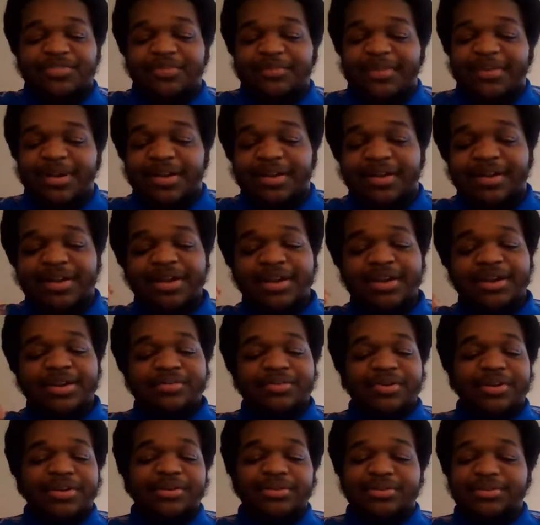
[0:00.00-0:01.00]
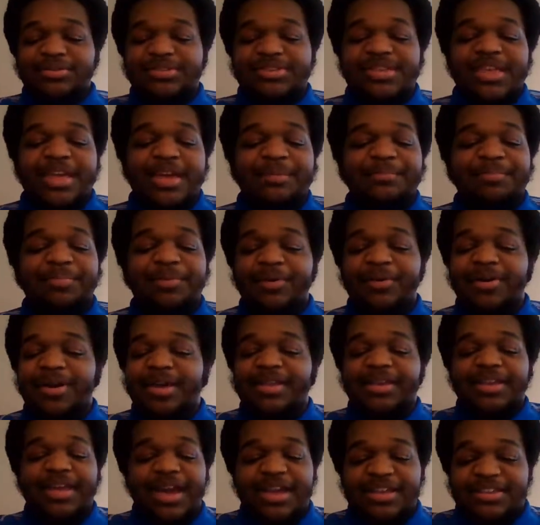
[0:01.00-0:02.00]
it from a critical
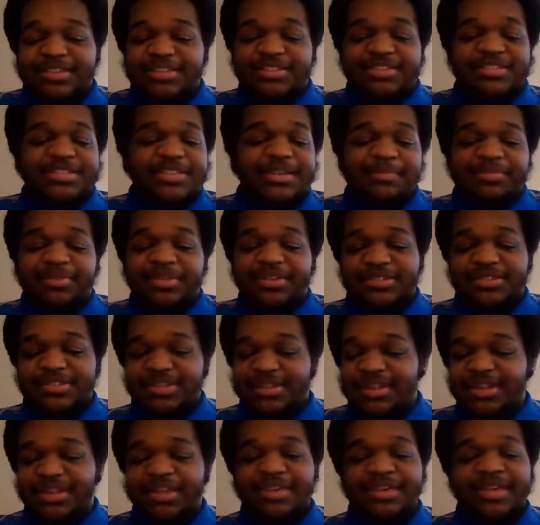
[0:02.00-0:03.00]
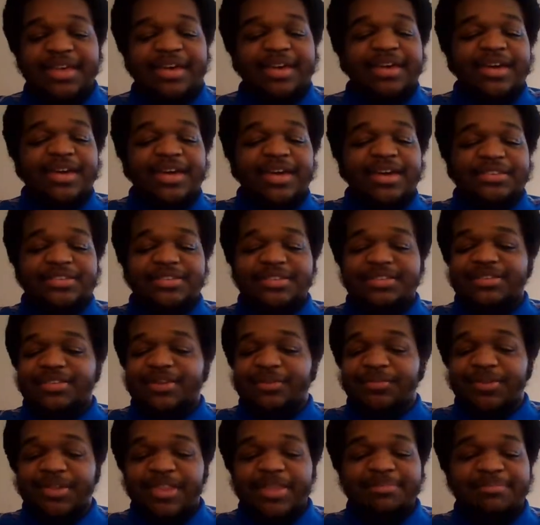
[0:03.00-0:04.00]
standpoint, I just simply see it as just
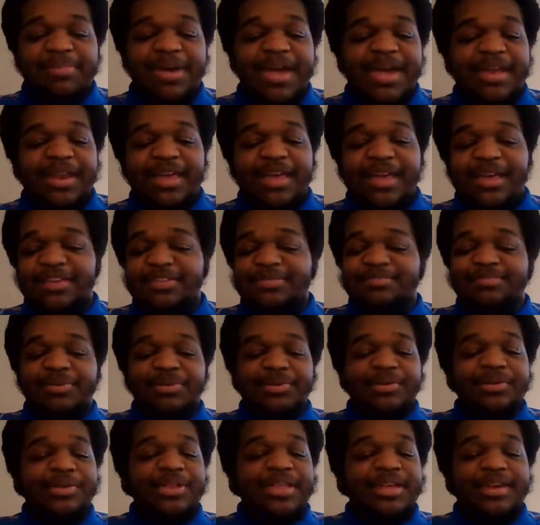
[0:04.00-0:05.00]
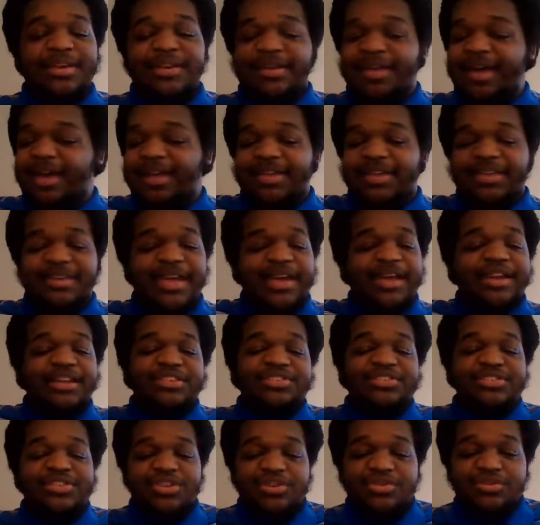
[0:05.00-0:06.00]
a really badass pull, and I cannot
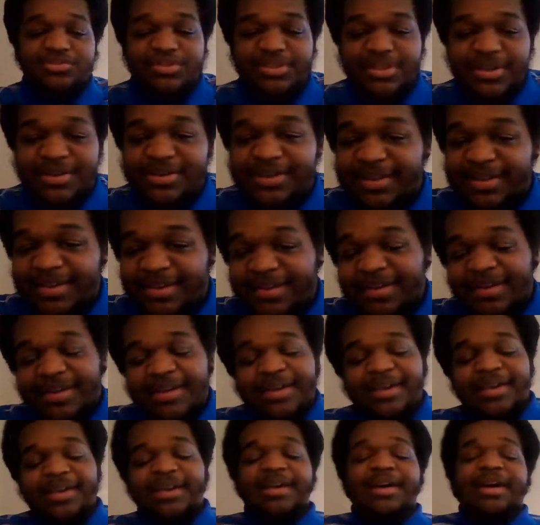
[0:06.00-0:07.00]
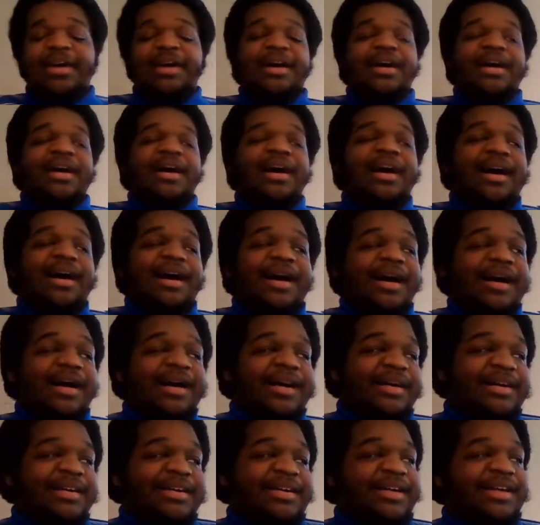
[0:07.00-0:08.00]
excuse it.
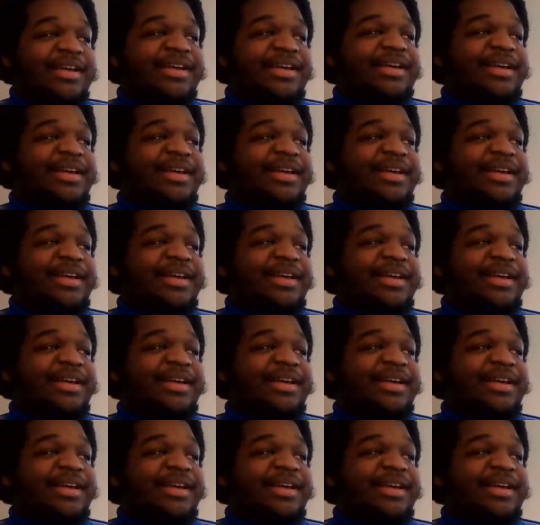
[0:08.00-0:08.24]
I